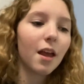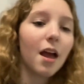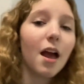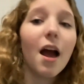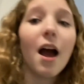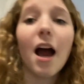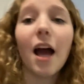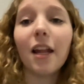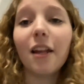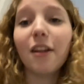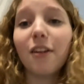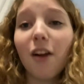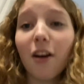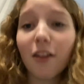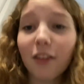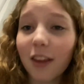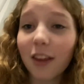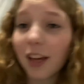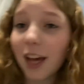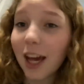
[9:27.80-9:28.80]
I did
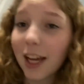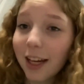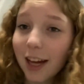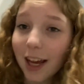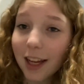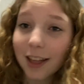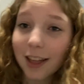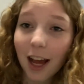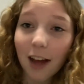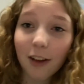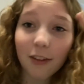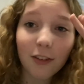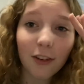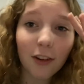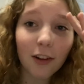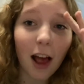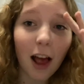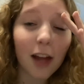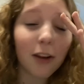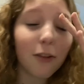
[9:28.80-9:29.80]
not think I'd get that
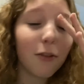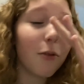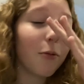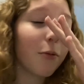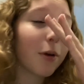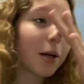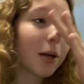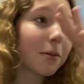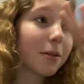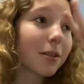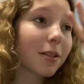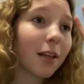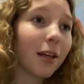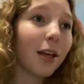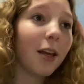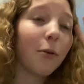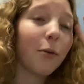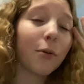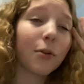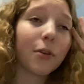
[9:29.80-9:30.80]
full. I don't know what I was
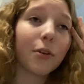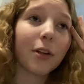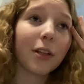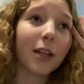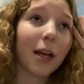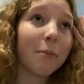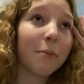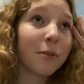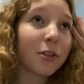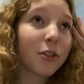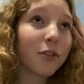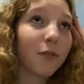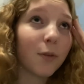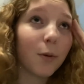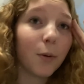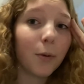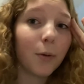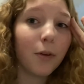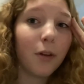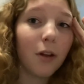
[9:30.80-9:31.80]
thinking ordering that much
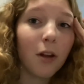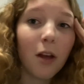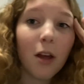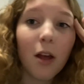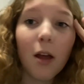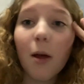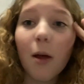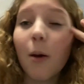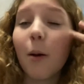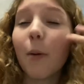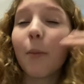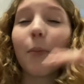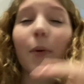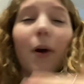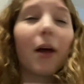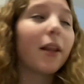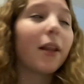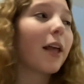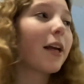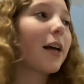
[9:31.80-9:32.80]
food,
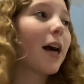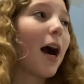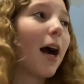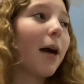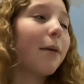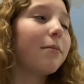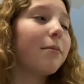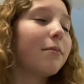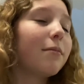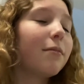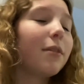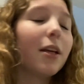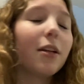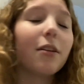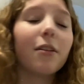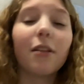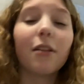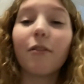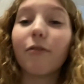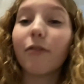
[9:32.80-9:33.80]
but like I'm
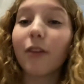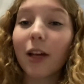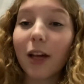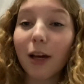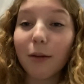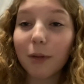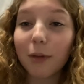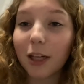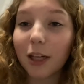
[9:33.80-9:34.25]
literally feel like I'm gonna